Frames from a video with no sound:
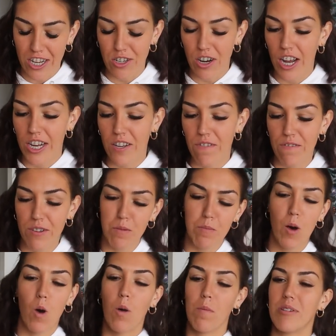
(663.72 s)
I tried to
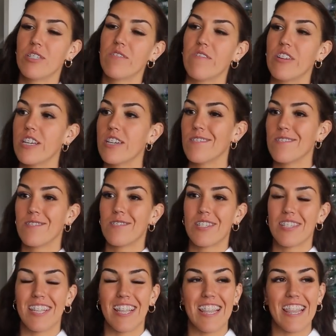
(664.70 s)
film a whole bunch of
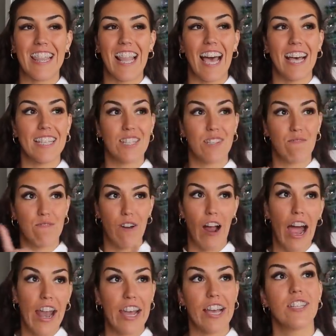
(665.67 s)
videos last
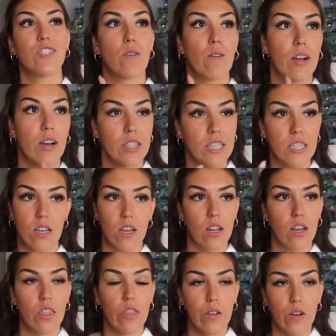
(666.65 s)
Friday, so I got these
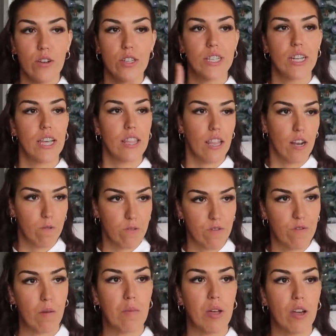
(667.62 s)
on Thursday and then I was
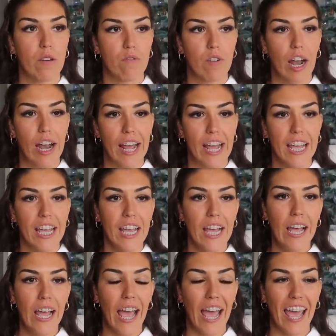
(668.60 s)
filming on Friday,
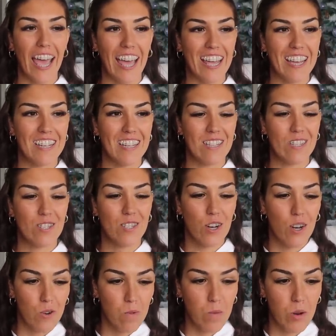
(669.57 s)
and
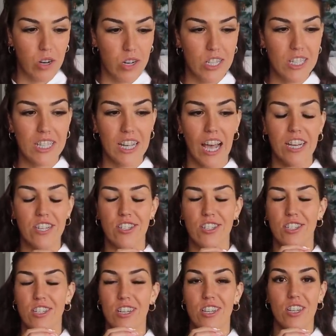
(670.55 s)
certain words I
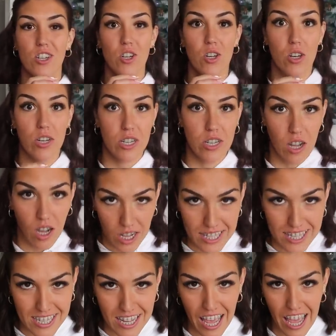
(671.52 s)
just could
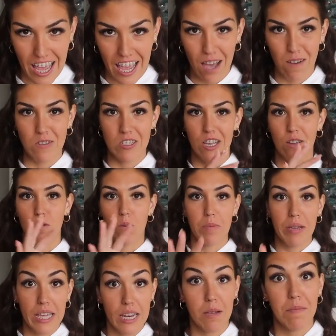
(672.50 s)
not say. I was like
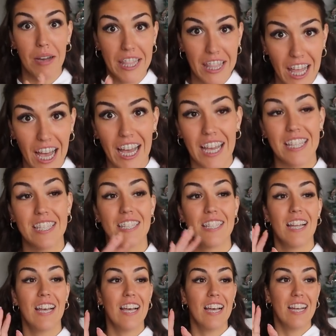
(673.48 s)
repeating my line